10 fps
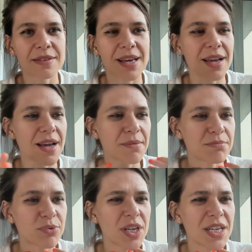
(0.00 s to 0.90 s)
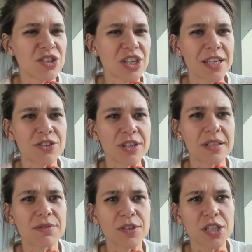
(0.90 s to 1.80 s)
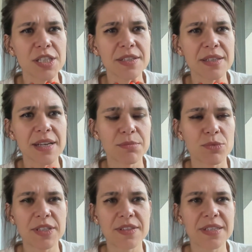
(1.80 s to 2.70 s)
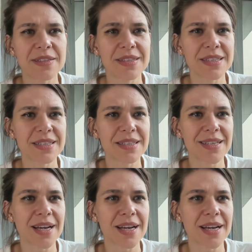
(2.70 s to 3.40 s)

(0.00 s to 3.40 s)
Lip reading: Like I'm pretty change adverse. I'm resistant.